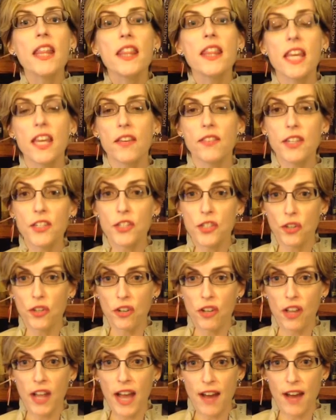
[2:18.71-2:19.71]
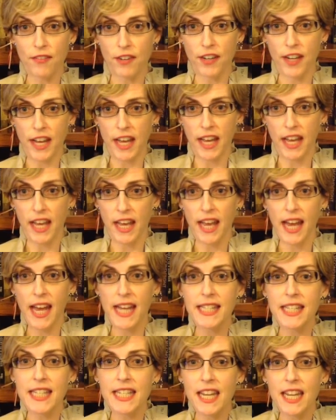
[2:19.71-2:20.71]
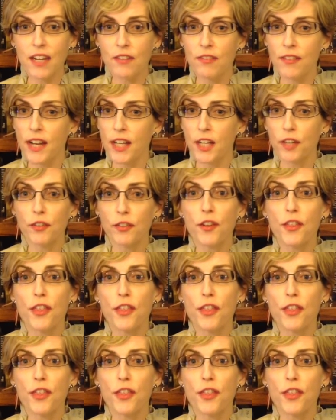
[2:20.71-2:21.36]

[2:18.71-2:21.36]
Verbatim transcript: The Giving Circle Africa has identified over